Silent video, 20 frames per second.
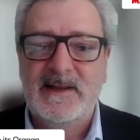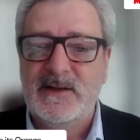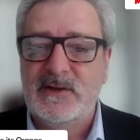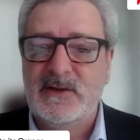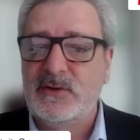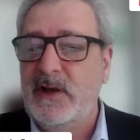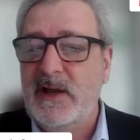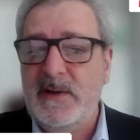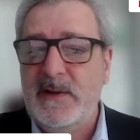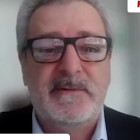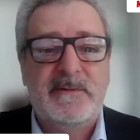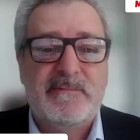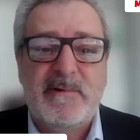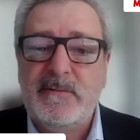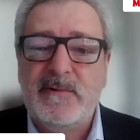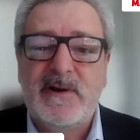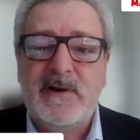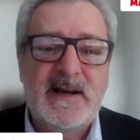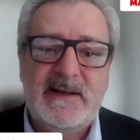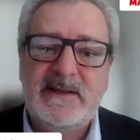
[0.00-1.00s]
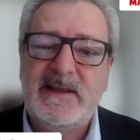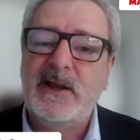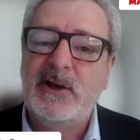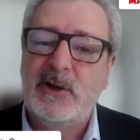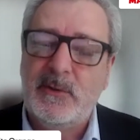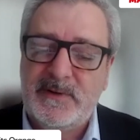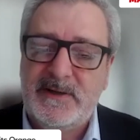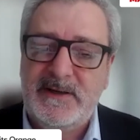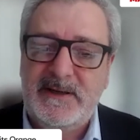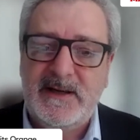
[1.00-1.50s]
So regularly they
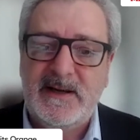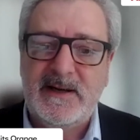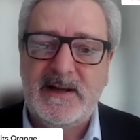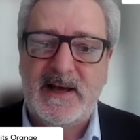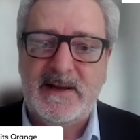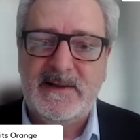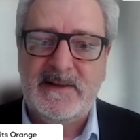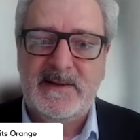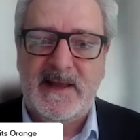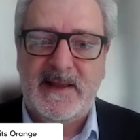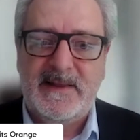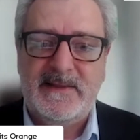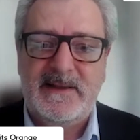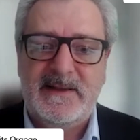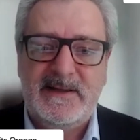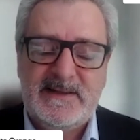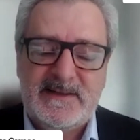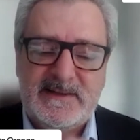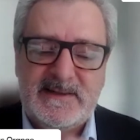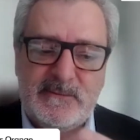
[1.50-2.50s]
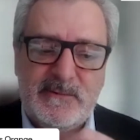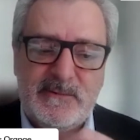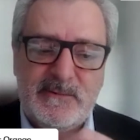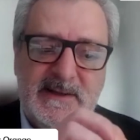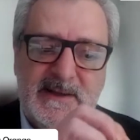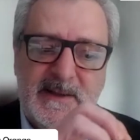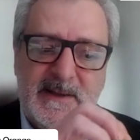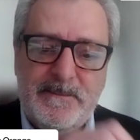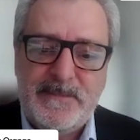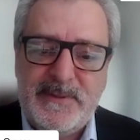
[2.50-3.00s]
come here, and it's really
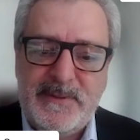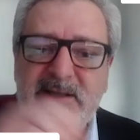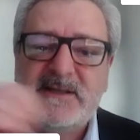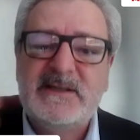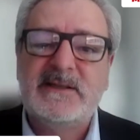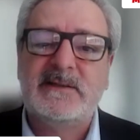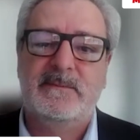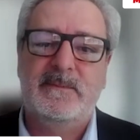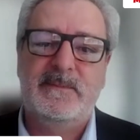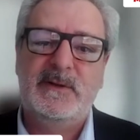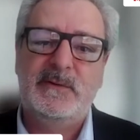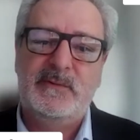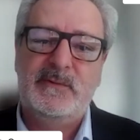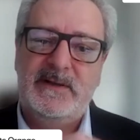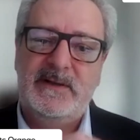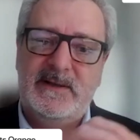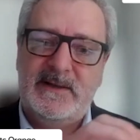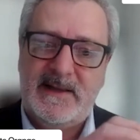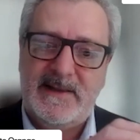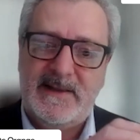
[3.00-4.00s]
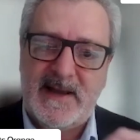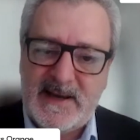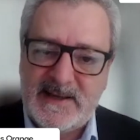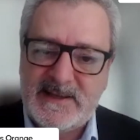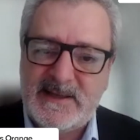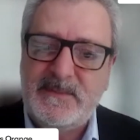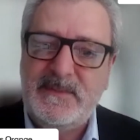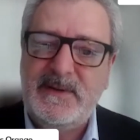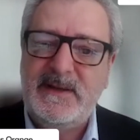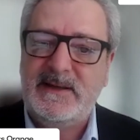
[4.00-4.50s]
the bridge between the
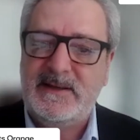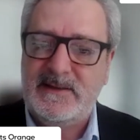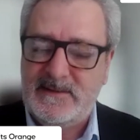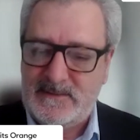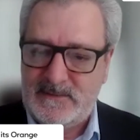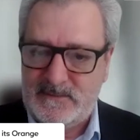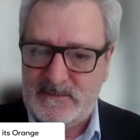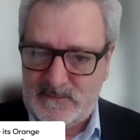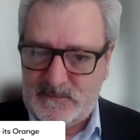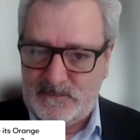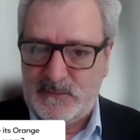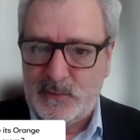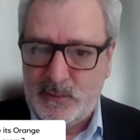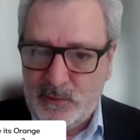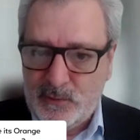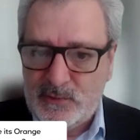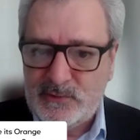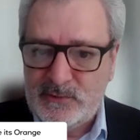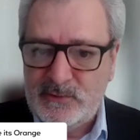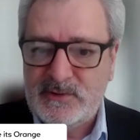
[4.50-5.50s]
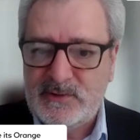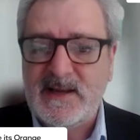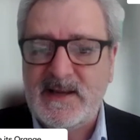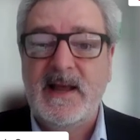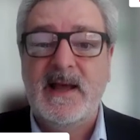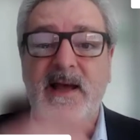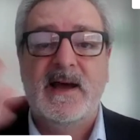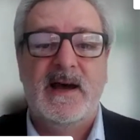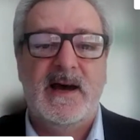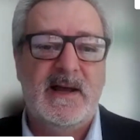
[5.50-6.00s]
academic courses
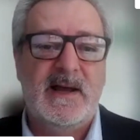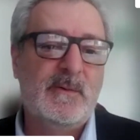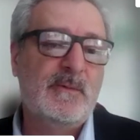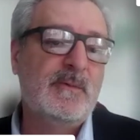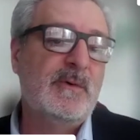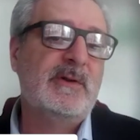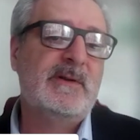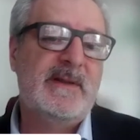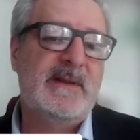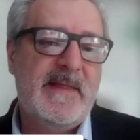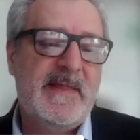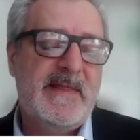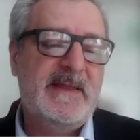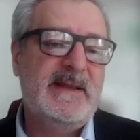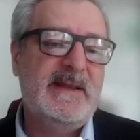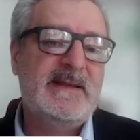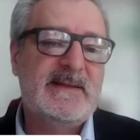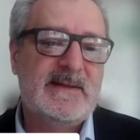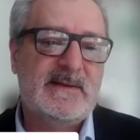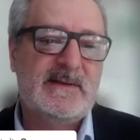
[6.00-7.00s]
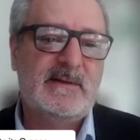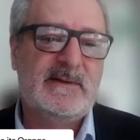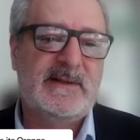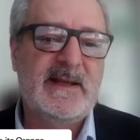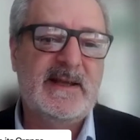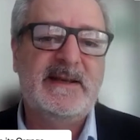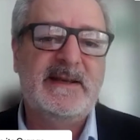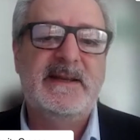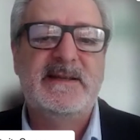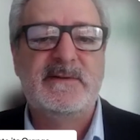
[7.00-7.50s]
and what these
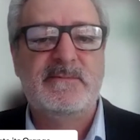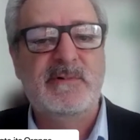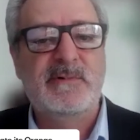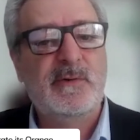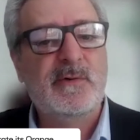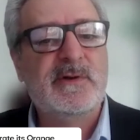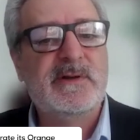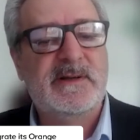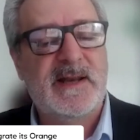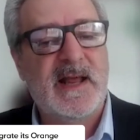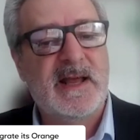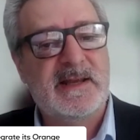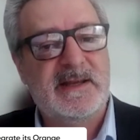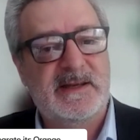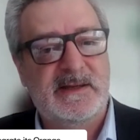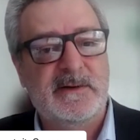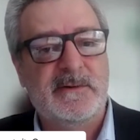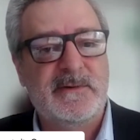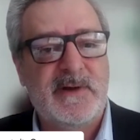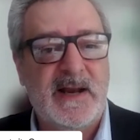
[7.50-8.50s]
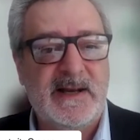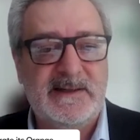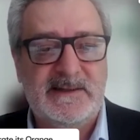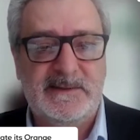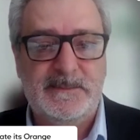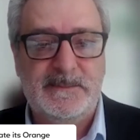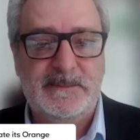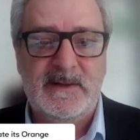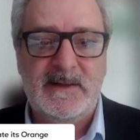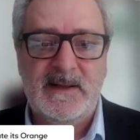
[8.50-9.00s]
techniques will look like in reality.